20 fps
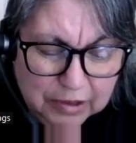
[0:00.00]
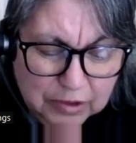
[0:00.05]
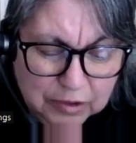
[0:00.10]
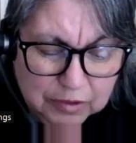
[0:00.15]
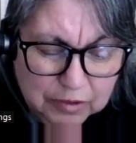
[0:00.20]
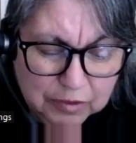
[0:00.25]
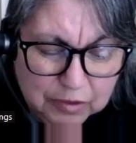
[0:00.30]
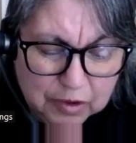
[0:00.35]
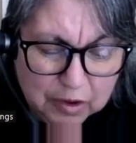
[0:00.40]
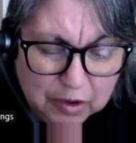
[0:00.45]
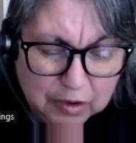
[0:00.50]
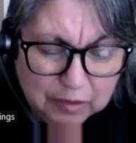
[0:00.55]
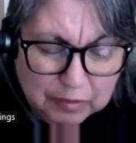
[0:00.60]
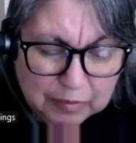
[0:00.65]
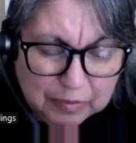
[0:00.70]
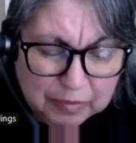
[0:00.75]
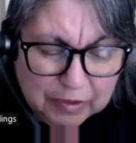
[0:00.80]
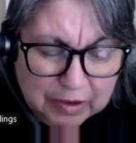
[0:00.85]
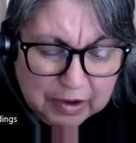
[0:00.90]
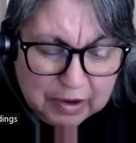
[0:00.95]
you go,
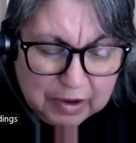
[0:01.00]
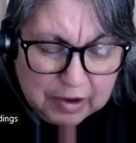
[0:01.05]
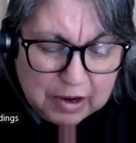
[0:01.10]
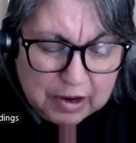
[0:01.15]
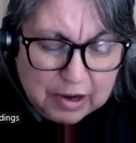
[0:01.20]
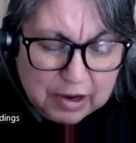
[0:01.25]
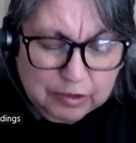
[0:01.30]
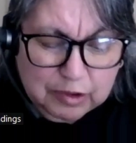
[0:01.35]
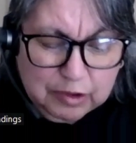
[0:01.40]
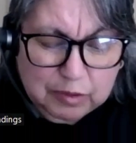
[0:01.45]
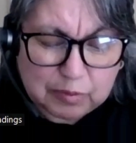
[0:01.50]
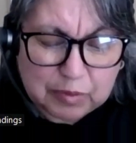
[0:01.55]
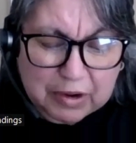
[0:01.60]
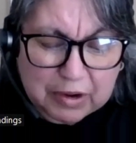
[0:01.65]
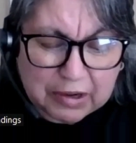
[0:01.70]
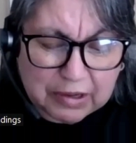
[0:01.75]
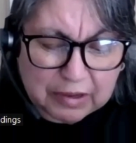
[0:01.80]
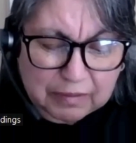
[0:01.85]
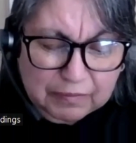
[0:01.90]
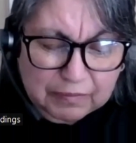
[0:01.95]
you're
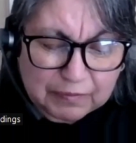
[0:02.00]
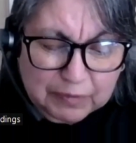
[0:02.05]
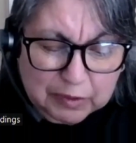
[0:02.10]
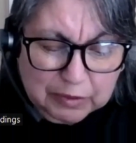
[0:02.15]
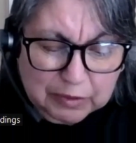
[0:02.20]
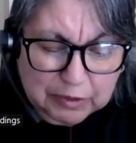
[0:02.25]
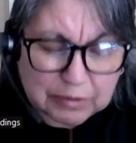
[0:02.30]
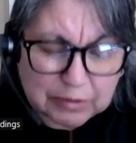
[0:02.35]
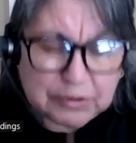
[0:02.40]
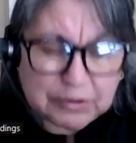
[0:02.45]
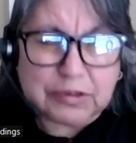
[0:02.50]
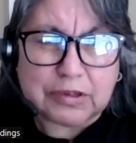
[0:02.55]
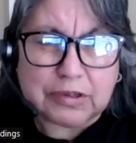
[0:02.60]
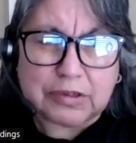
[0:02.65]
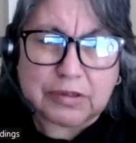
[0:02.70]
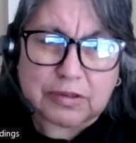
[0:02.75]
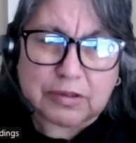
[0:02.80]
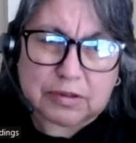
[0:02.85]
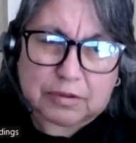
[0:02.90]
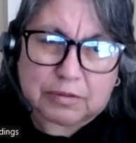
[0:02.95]
waiting for your
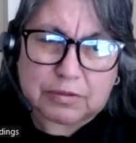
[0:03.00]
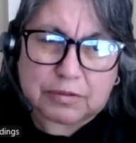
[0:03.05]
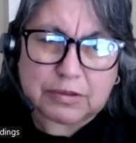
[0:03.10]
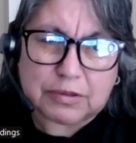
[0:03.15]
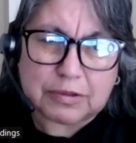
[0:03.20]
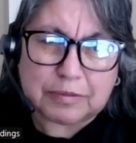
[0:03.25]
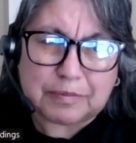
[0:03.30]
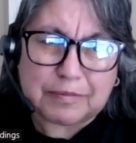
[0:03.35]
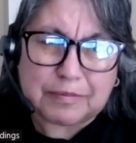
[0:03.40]
sisters.